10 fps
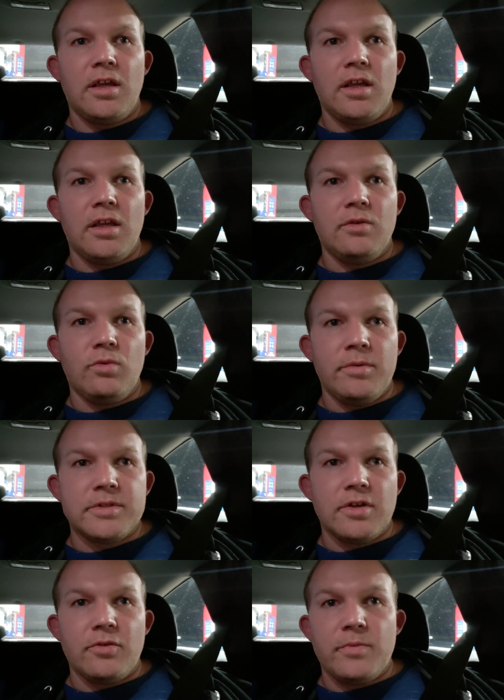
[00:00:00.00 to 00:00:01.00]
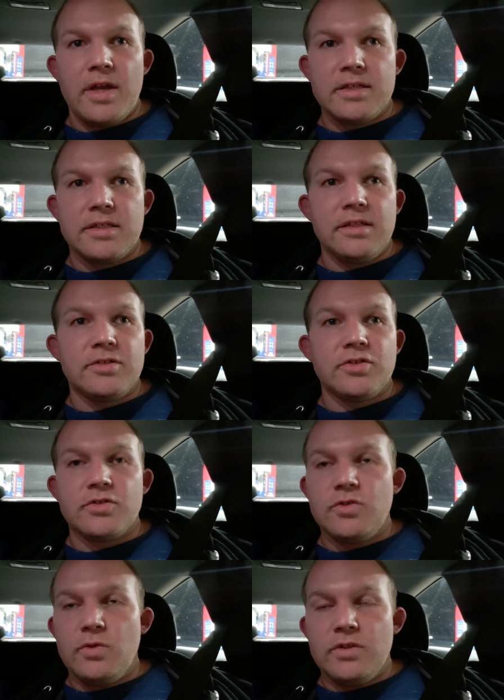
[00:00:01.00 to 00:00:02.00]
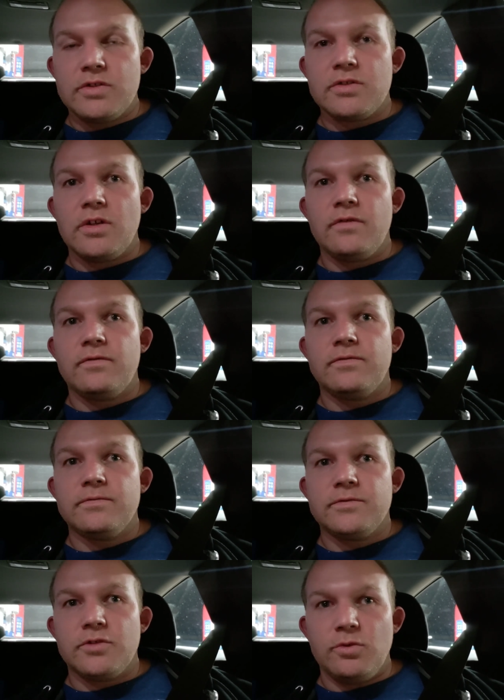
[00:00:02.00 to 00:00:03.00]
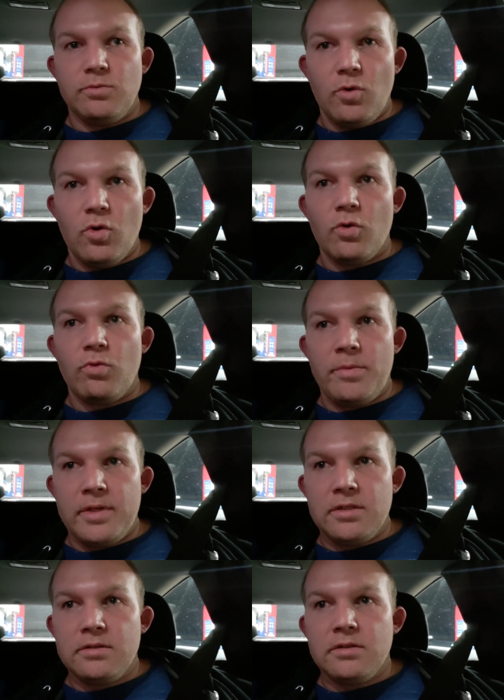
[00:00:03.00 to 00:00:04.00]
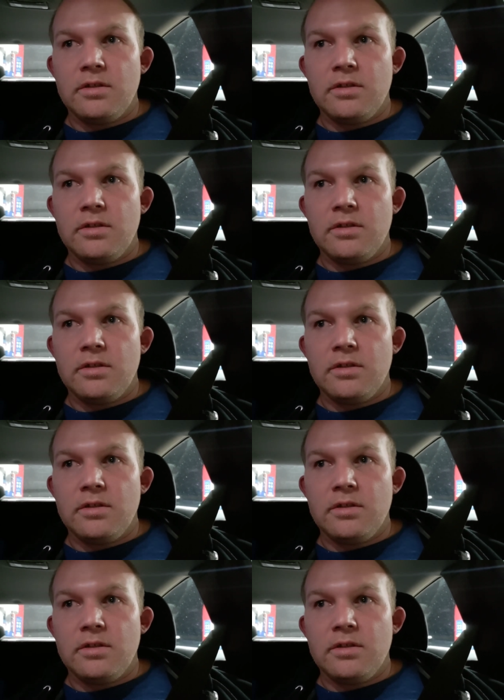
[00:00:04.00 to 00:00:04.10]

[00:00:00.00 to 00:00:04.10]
And Women's Health Magazine is just doing this stuff so more women